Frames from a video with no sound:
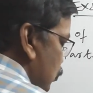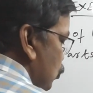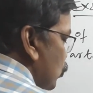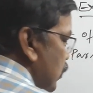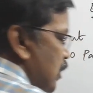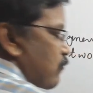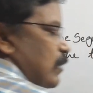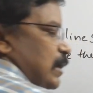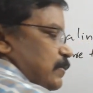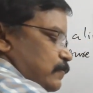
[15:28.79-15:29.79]
Through
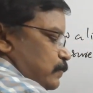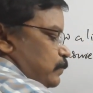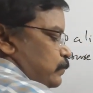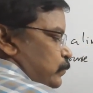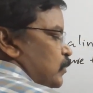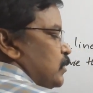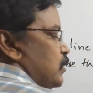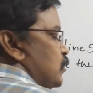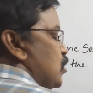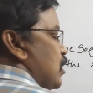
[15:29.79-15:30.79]
A5
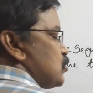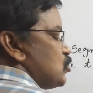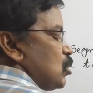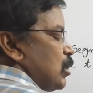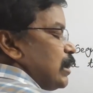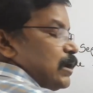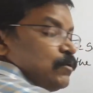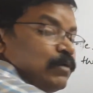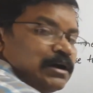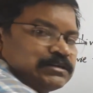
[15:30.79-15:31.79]
you have to draw a
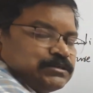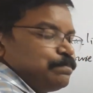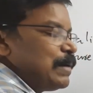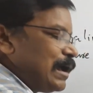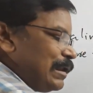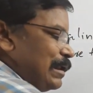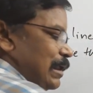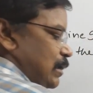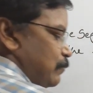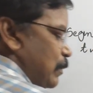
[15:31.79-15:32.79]
what? Parallel
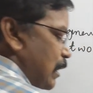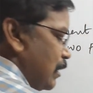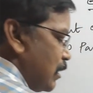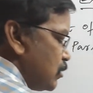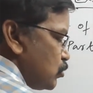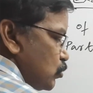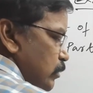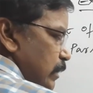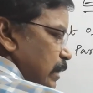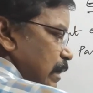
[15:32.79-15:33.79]
line, parallel to
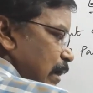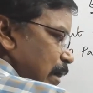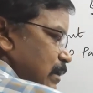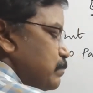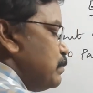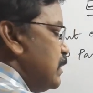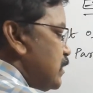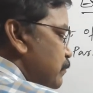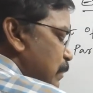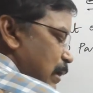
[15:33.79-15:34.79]

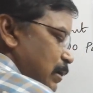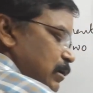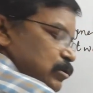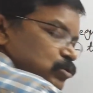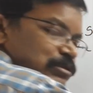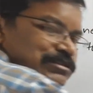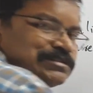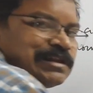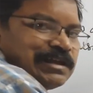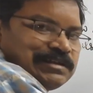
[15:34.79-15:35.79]
A8B, parallel to this
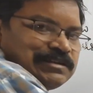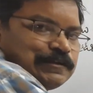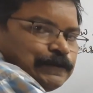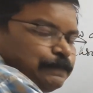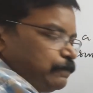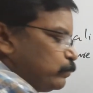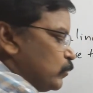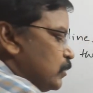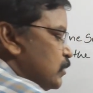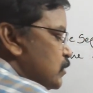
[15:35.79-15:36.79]
line.
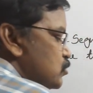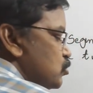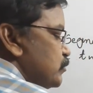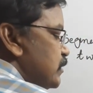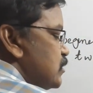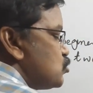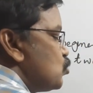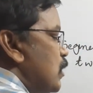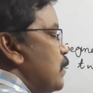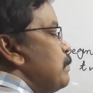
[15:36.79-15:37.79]
So these
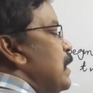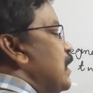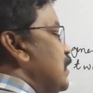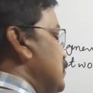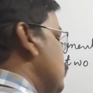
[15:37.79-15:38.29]
two are parallel.